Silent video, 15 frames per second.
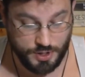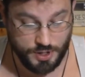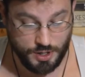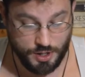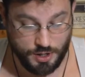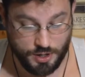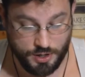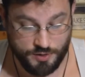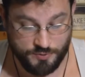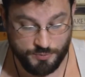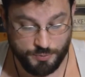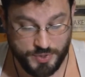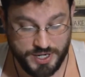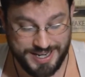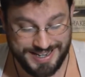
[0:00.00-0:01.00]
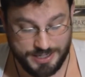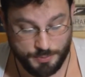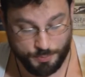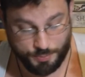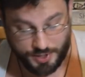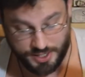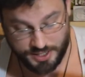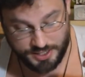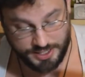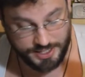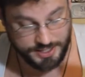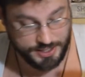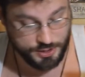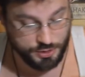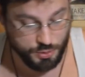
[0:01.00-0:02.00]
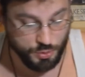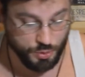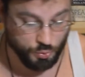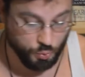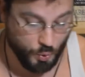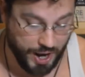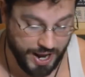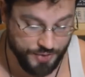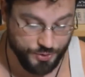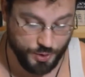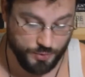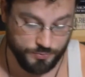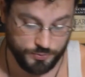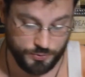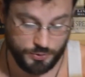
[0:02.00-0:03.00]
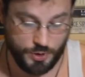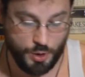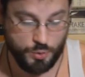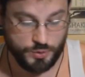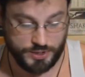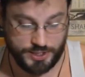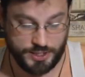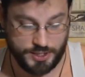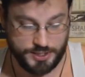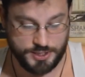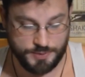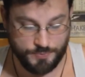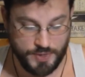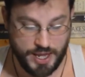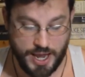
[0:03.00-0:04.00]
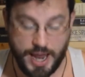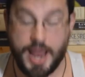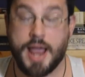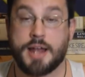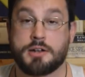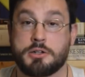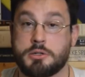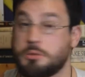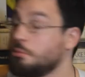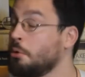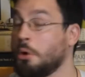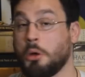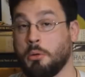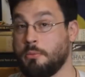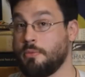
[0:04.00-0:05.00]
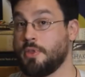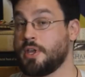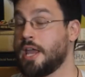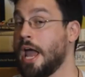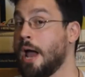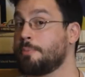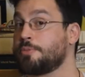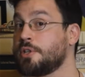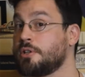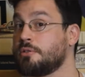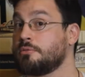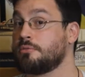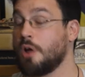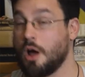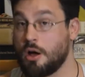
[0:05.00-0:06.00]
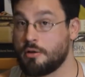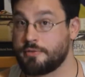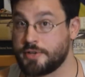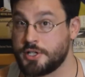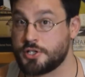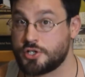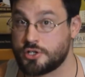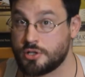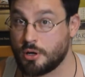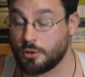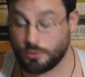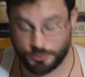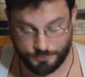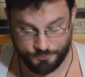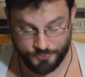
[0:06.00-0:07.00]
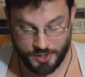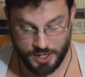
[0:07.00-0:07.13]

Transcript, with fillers: of being independent, it is through the wrath of loneliness. And the captain of his soul,